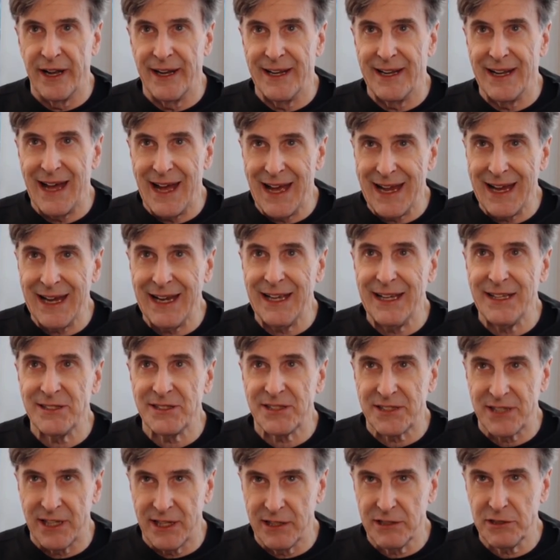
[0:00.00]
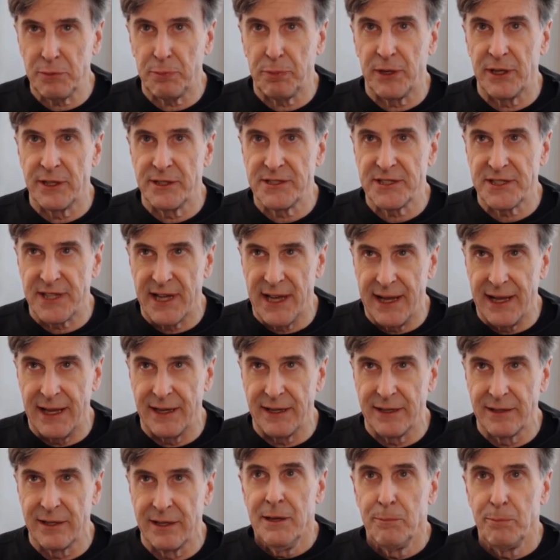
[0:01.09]

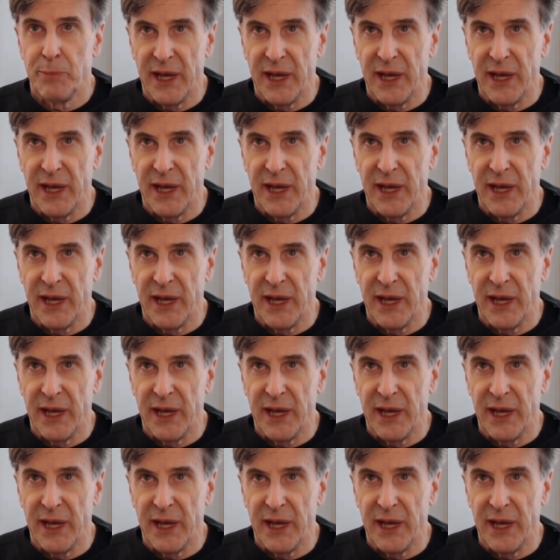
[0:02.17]
96%,